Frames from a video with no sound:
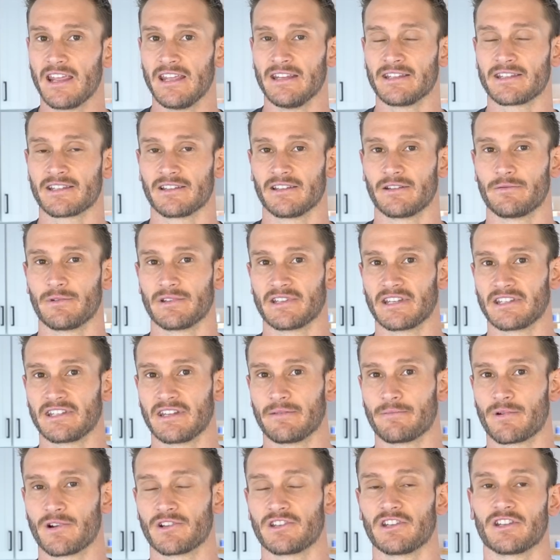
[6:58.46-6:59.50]
insulin
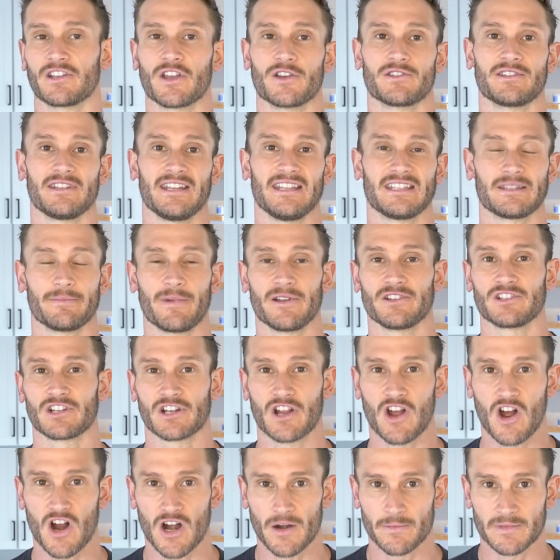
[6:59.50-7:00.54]
resistant person goes and eats a bunch of
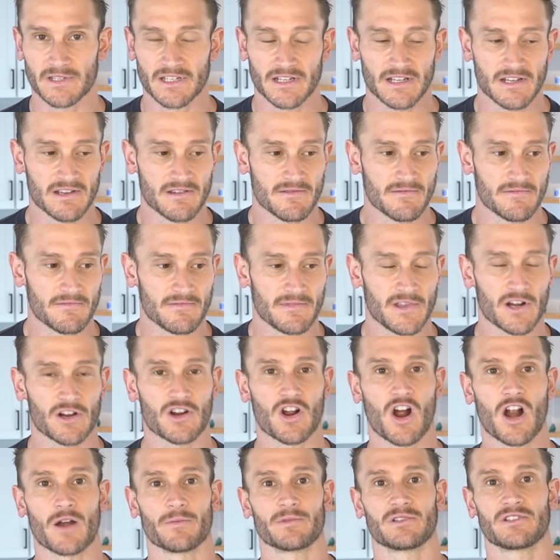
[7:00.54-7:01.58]
carbs, their
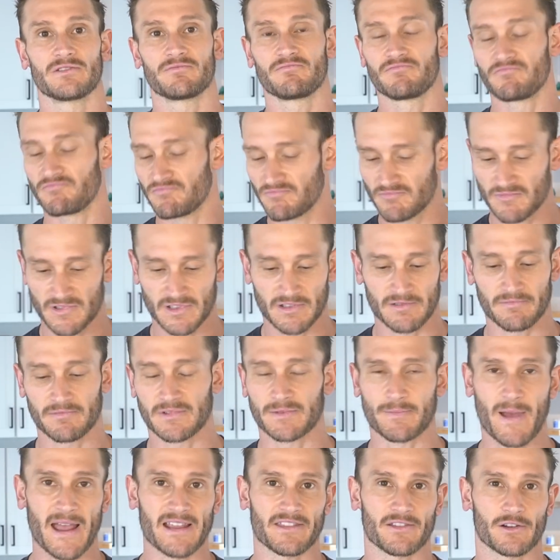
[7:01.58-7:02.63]
carbs
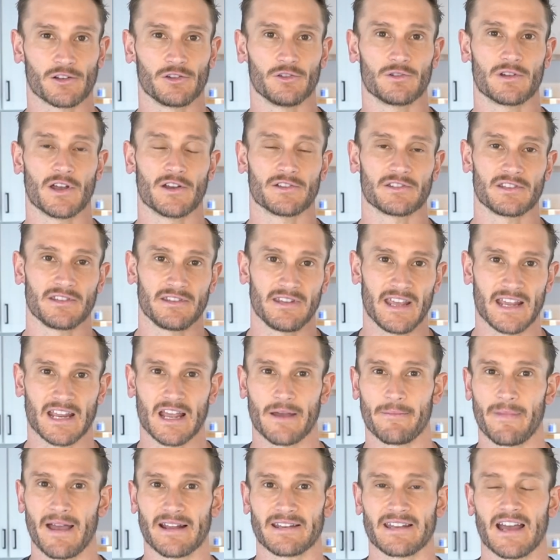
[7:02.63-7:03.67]
spike their glucose, they
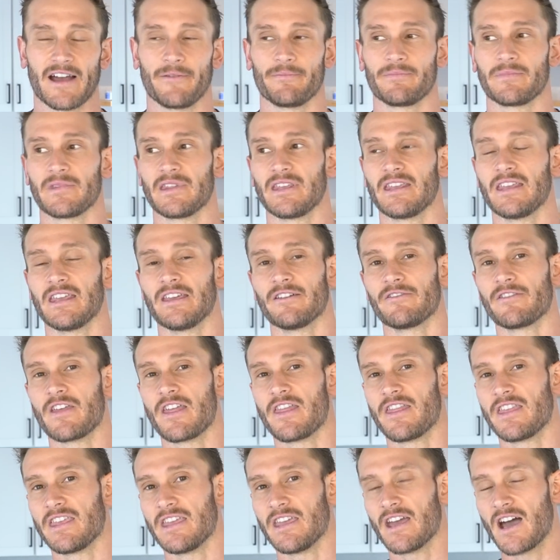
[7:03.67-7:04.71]
come back down. If
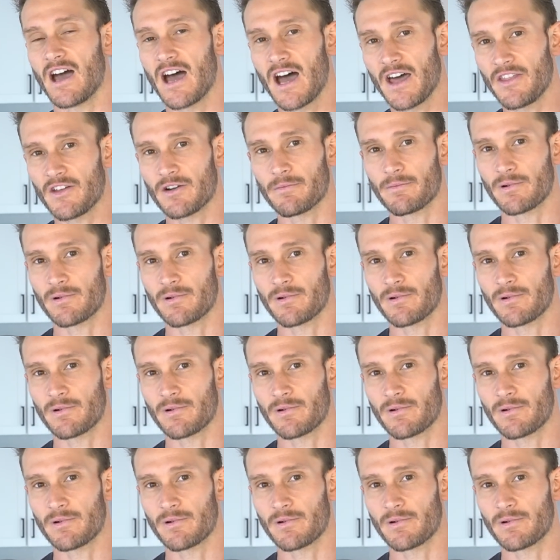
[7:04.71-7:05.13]
the other